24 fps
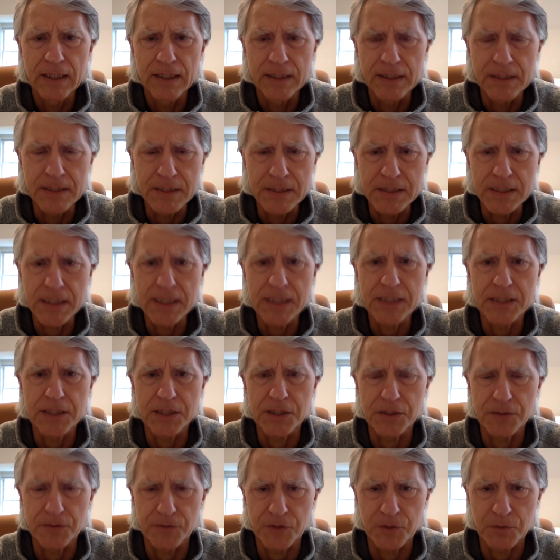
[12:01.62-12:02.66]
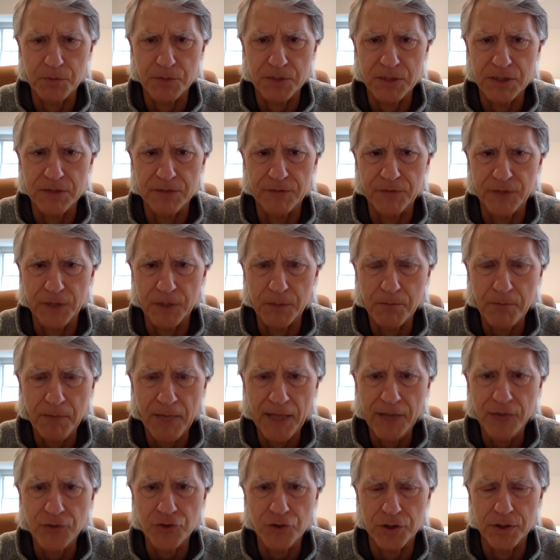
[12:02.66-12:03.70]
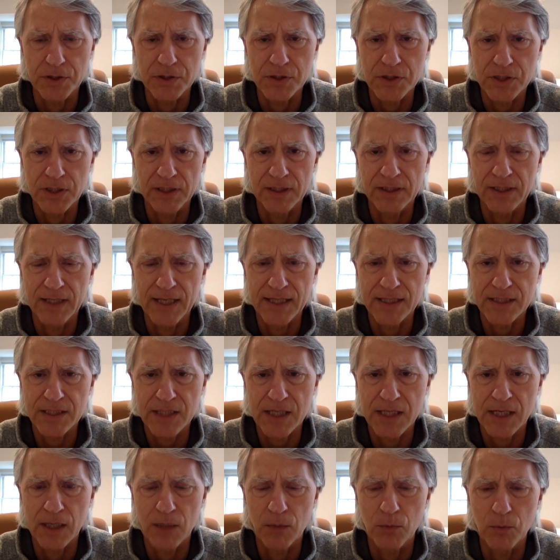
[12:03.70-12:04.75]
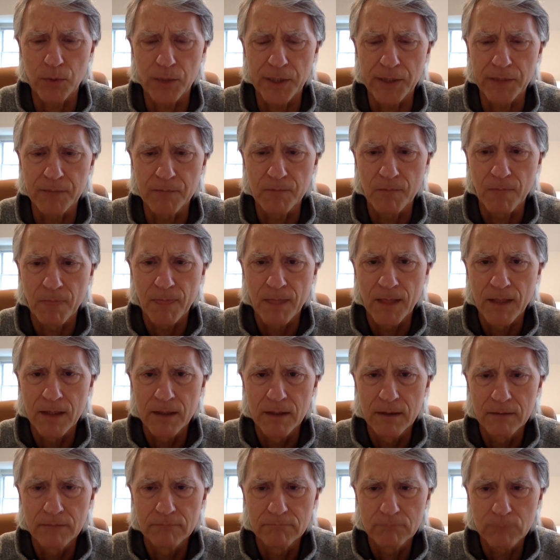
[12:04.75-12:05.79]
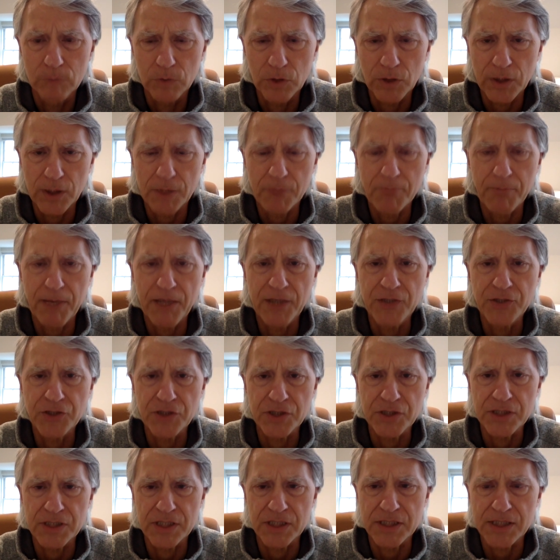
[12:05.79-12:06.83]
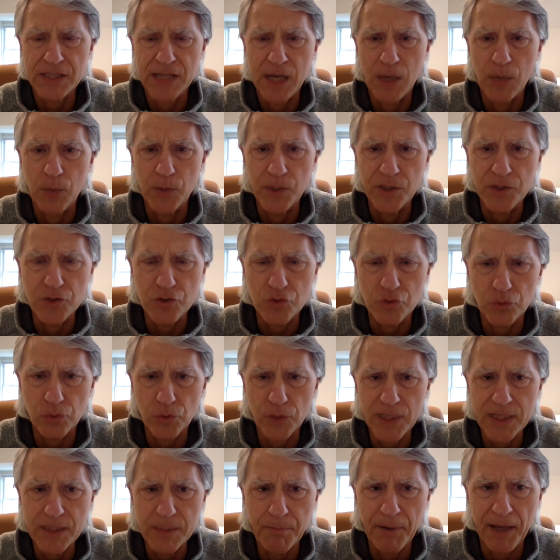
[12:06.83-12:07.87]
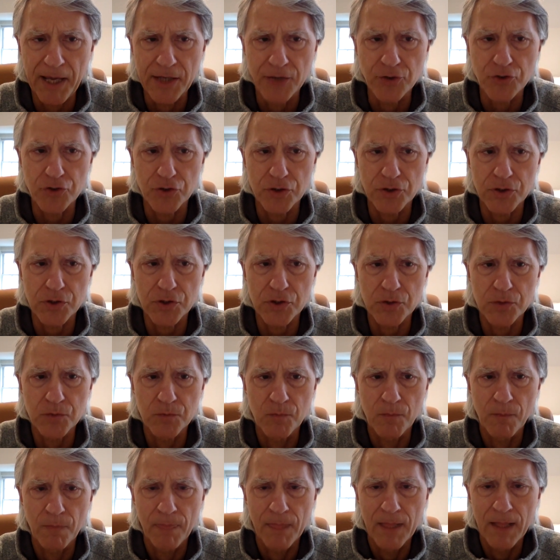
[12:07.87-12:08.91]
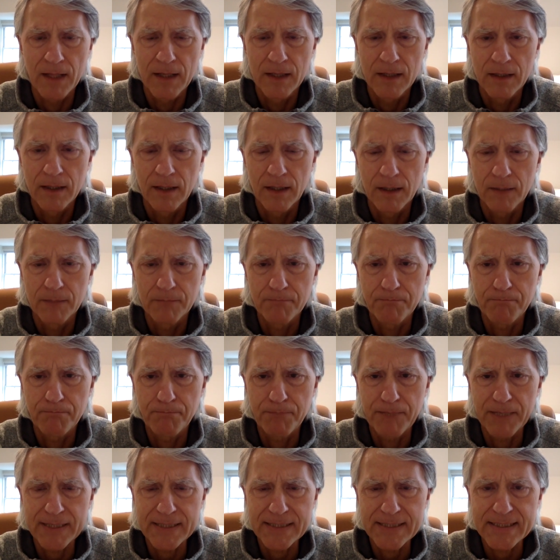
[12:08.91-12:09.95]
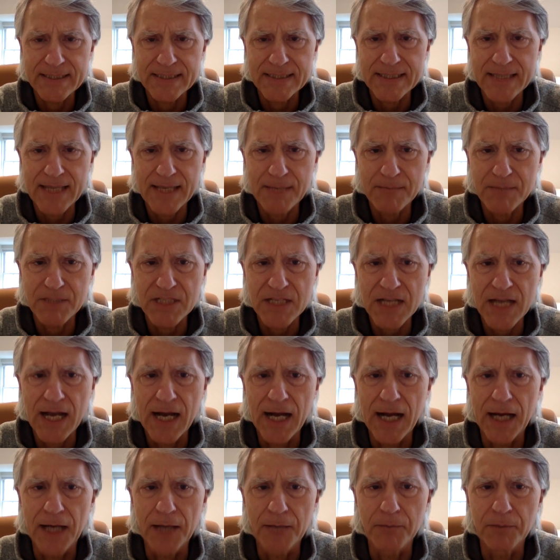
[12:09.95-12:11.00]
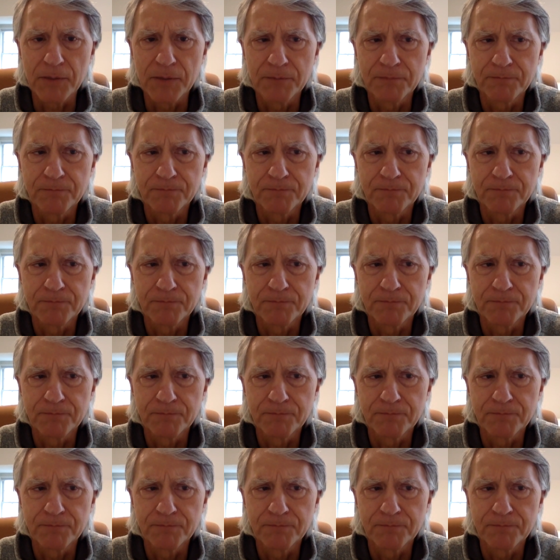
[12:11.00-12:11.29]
diseases for specific patients, and that's how we look at patients, that's how we treat patients. But at the same time,